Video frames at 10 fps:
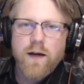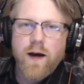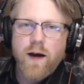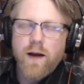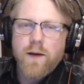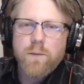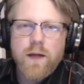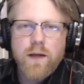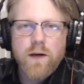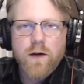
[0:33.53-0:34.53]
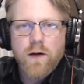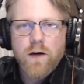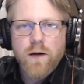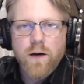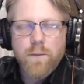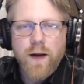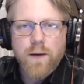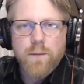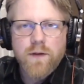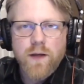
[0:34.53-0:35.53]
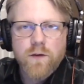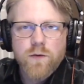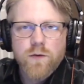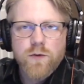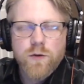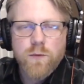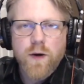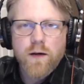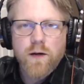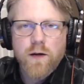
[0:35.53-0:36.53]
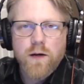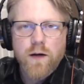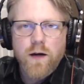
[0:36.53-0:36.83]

I am here. My name is Andrew Schumacher,